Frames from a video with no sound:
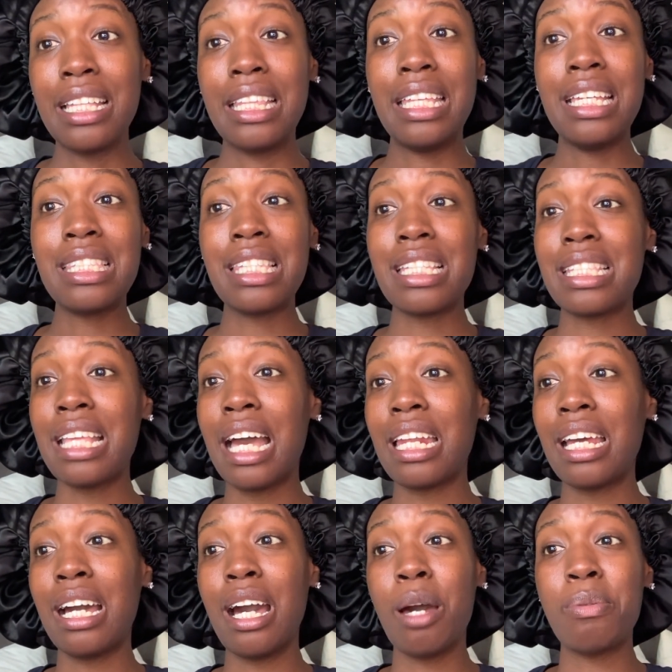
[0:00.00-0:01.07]
This is not
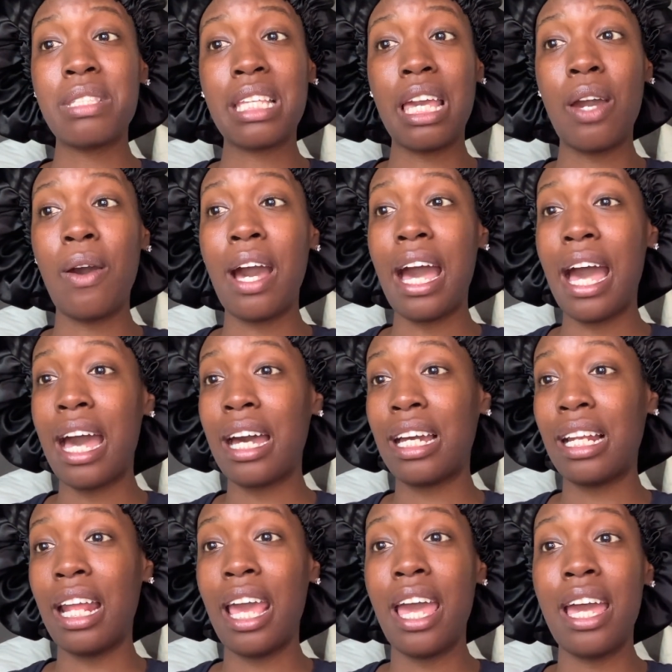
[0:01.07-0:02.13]
an upscale,
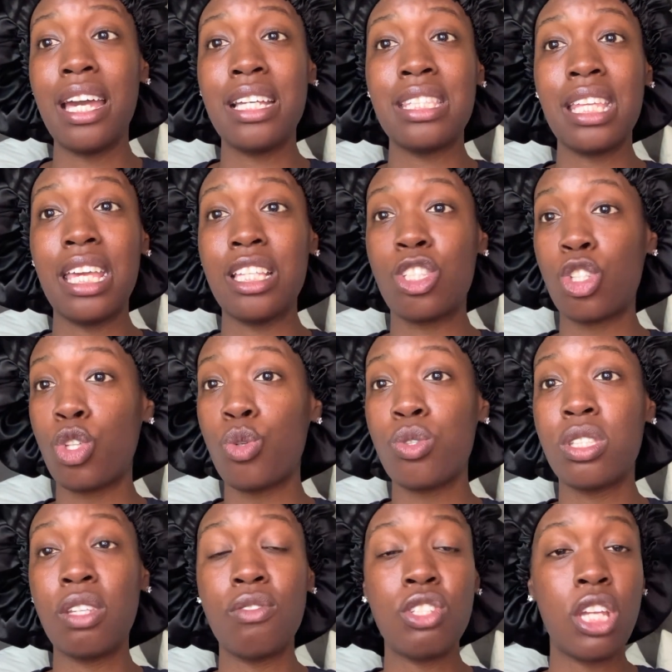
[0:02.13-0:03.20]
high-class,
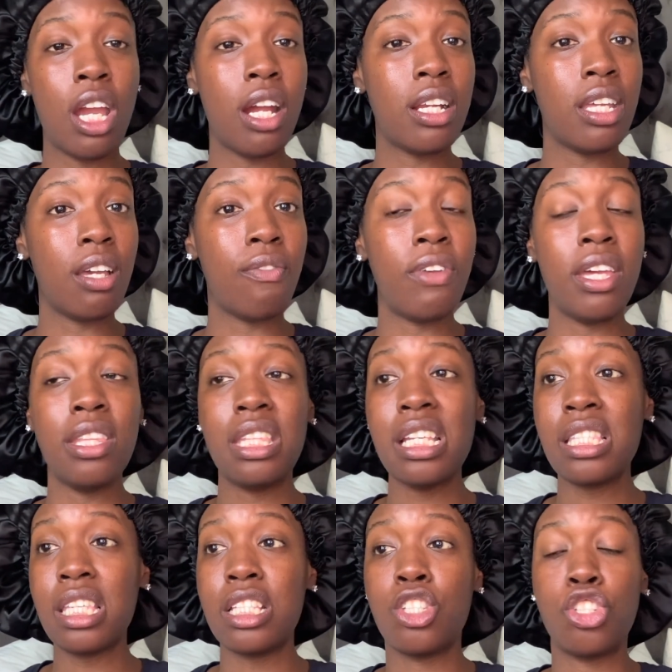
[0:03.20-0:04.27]
exclusive charity event.
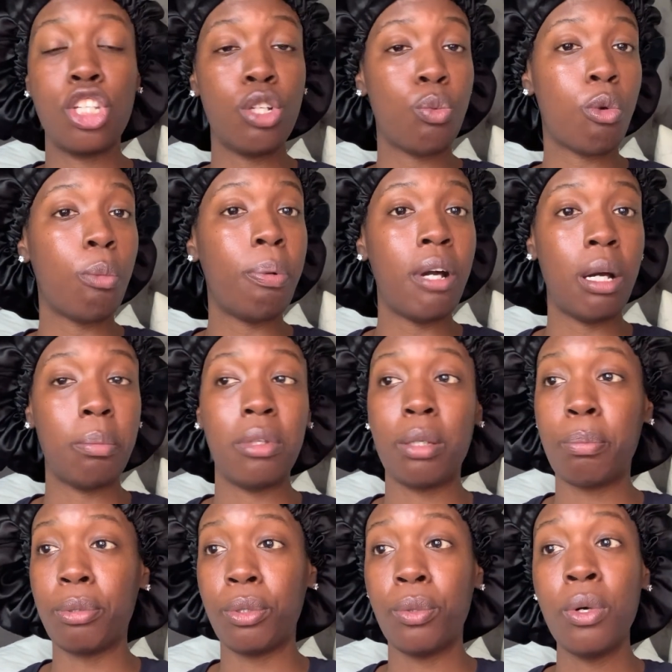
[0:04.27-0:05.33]
This is general
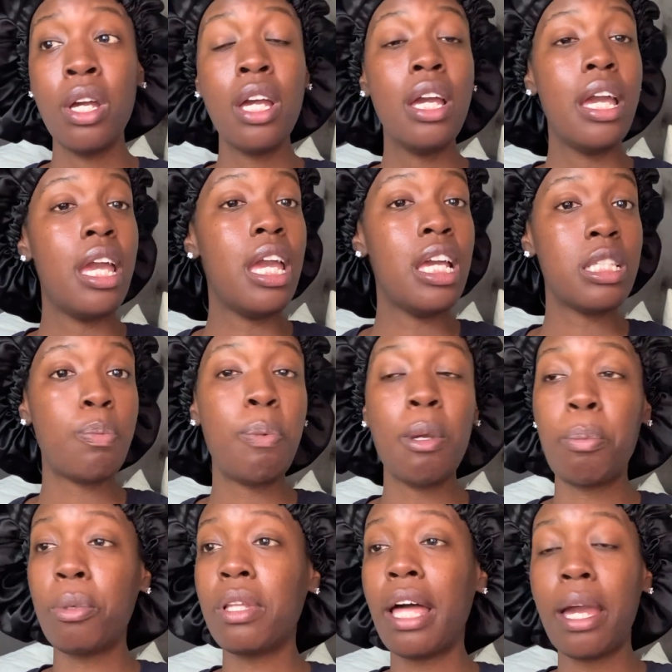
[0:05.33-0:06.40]
public, boo. It's
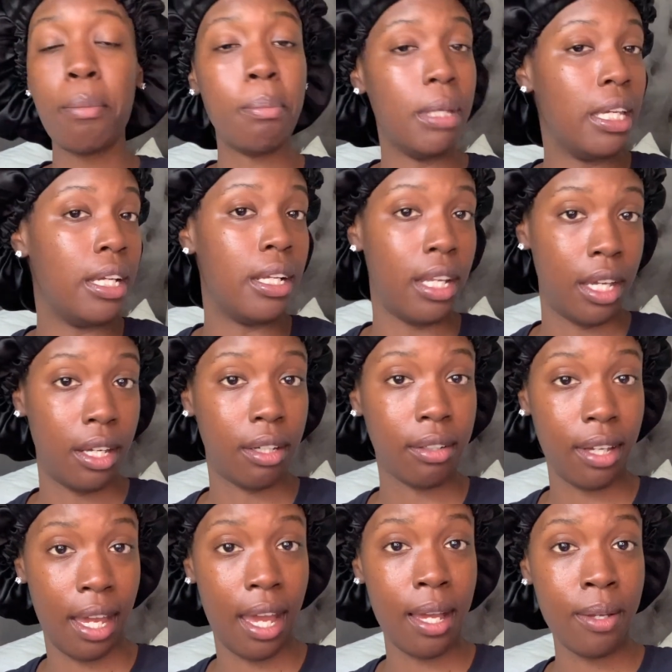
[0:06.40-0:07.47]
people like me in there,
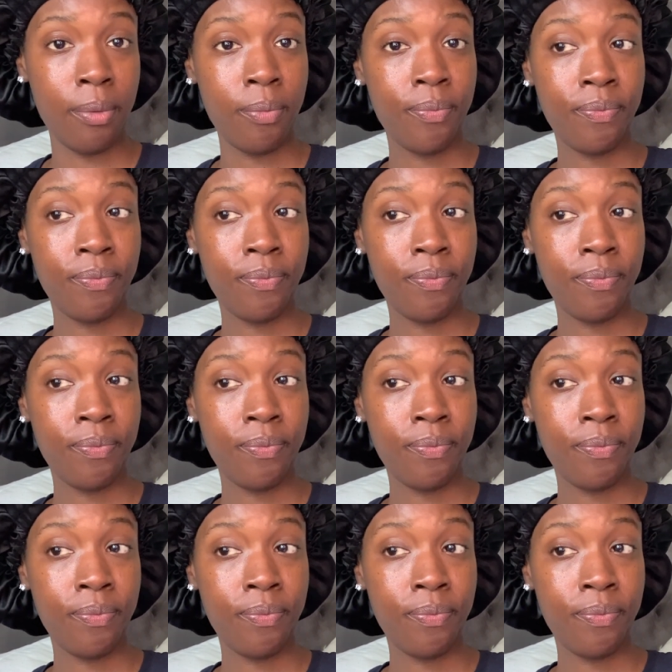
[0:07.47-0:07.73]
okay?